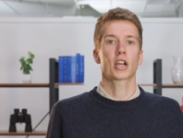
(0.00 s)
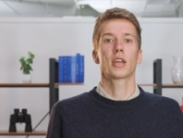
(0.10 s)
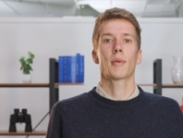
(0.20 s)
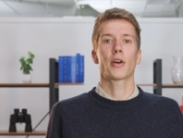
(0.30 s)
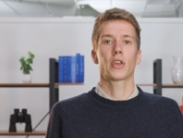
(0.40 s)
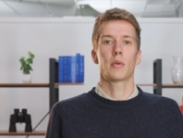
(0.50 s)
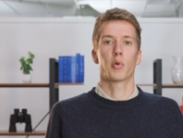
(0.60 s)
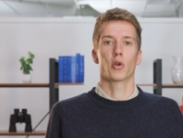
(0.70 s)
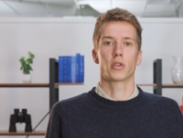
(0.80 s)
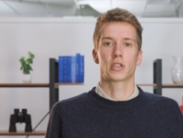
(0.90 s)
talking about the
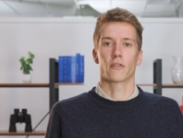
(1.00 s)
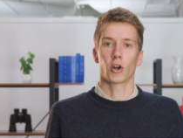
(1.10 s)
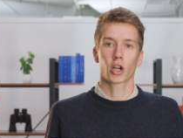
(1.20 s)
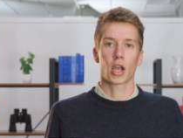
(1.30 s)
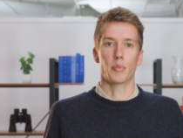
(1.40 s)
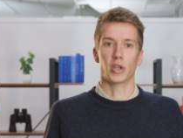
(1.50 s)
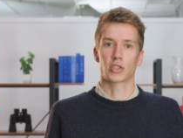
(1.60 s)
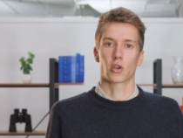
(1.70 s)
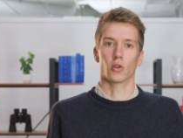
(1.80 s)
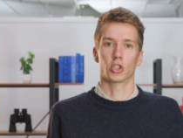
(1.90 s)
importance of her
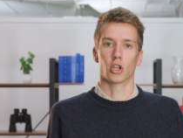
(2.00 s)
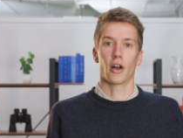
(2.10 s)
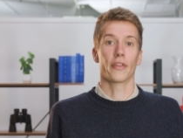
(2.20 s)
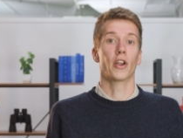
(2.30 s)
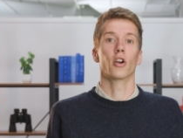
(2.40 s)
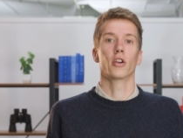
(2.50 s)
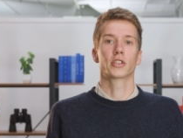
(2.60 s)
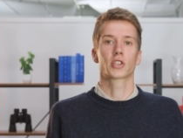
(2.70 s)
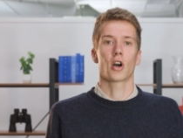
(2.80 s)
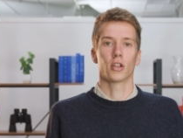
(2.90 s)
company's culture on their
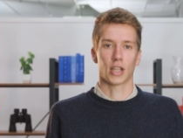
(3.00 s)
earnings call